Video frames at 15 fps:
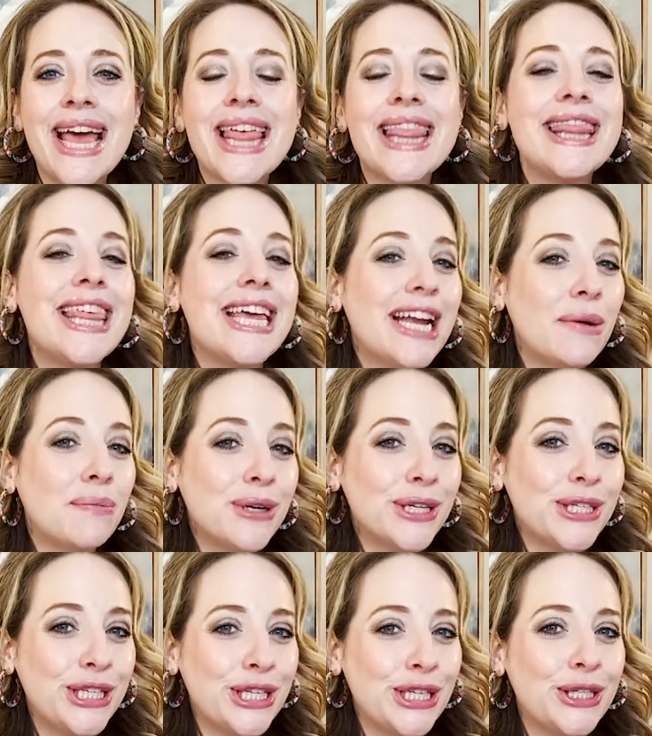The number
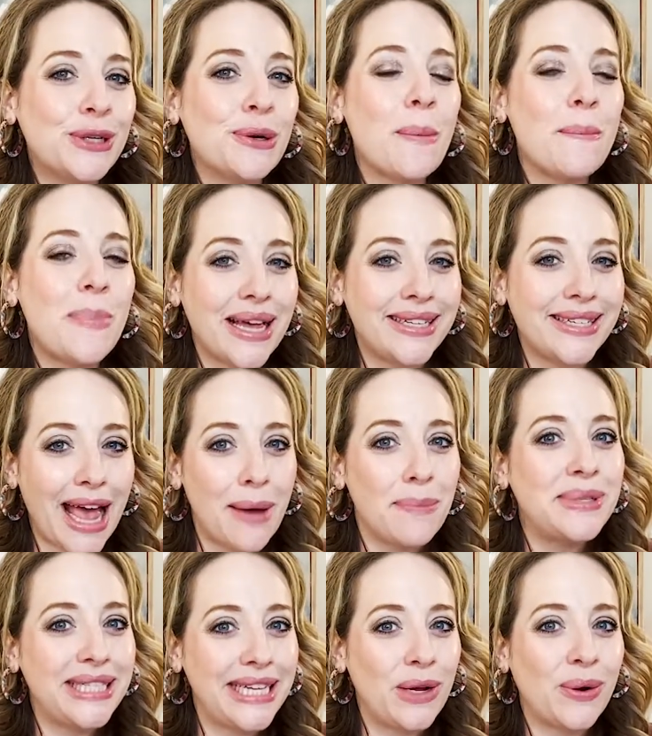2 best
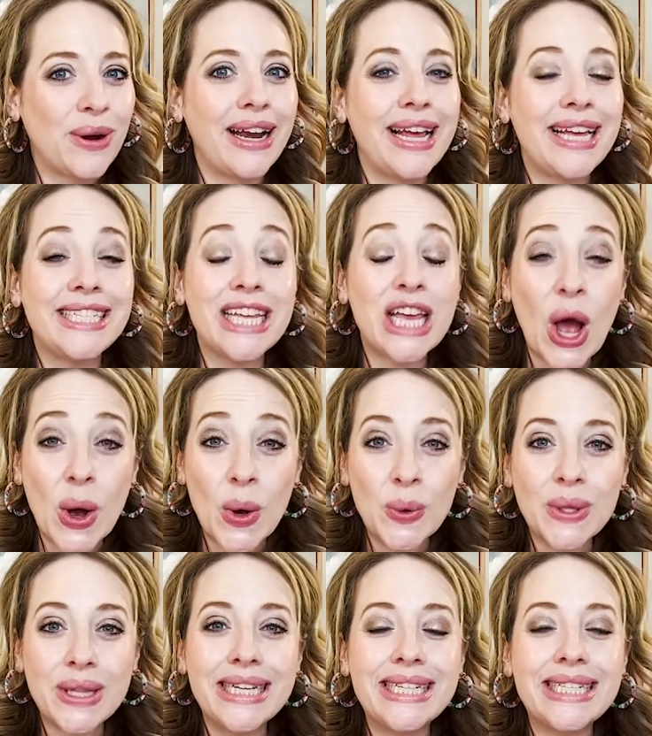kept secret is the
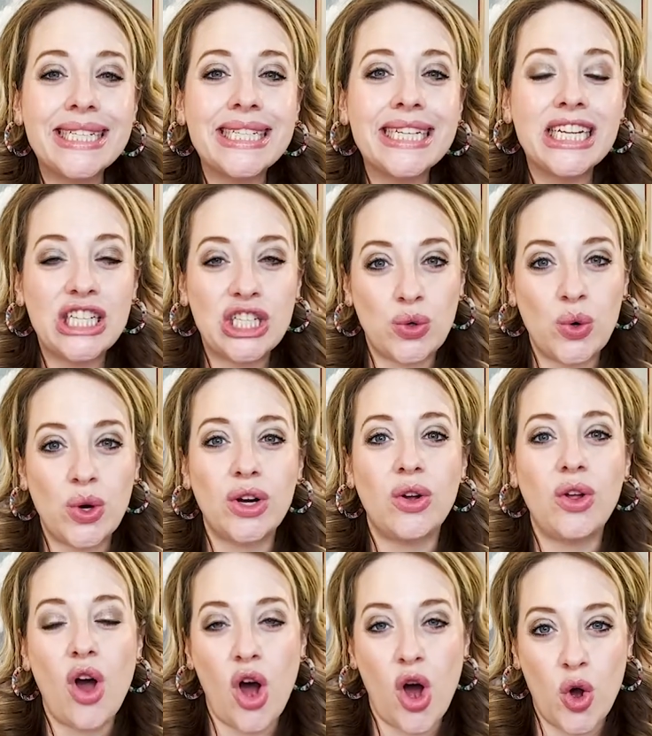Oatlands
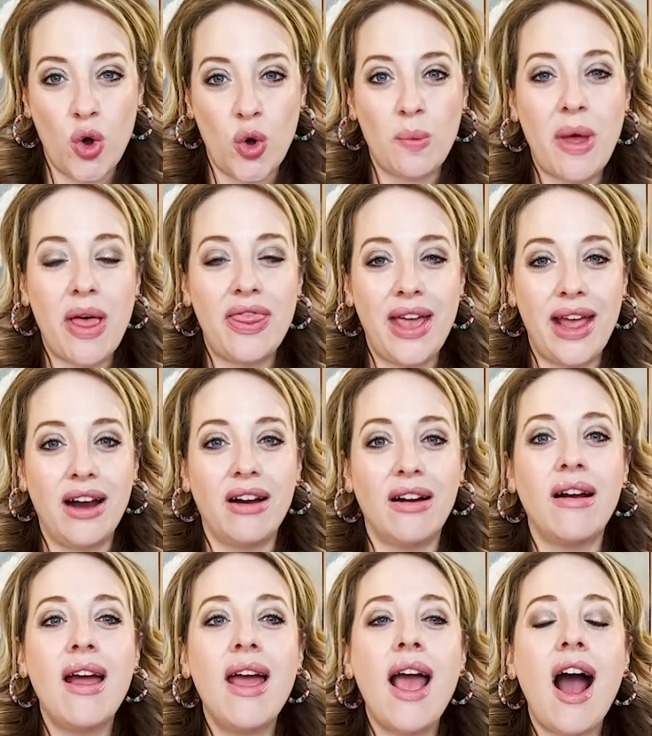Historical Home
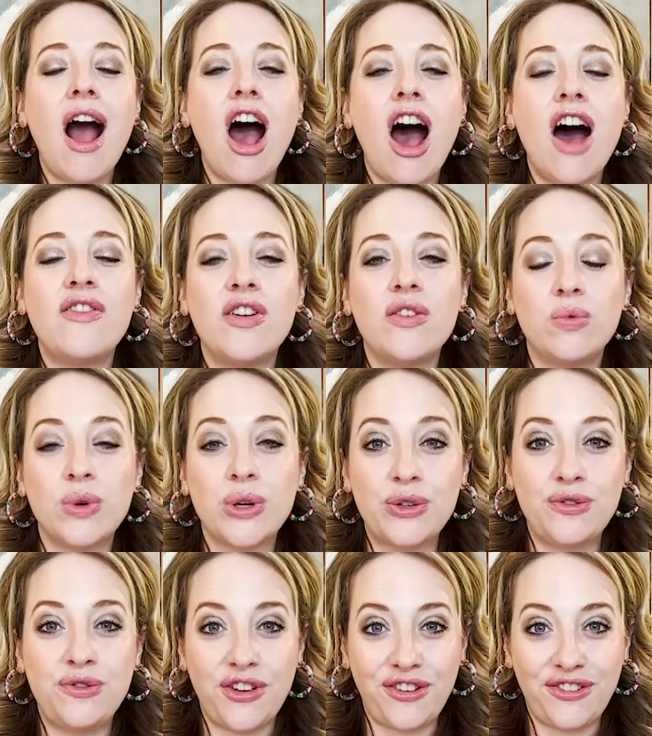there off of Route
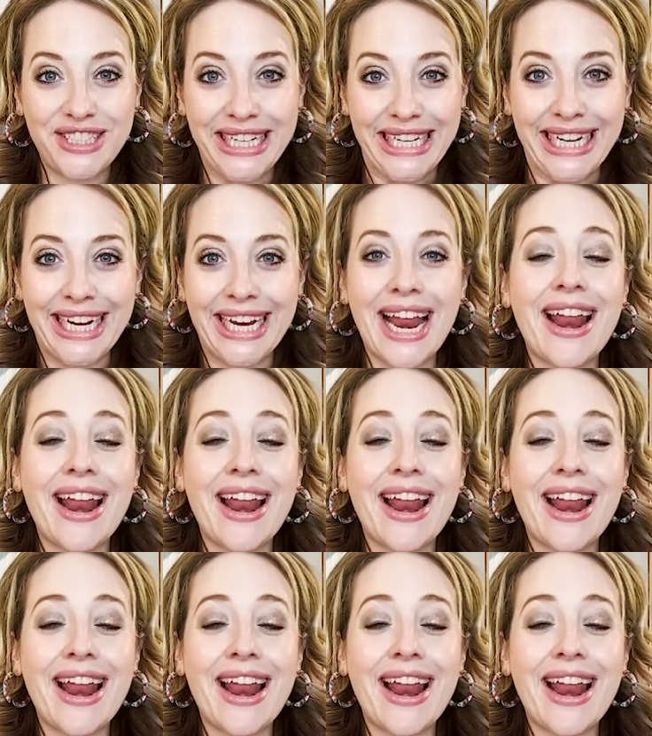15.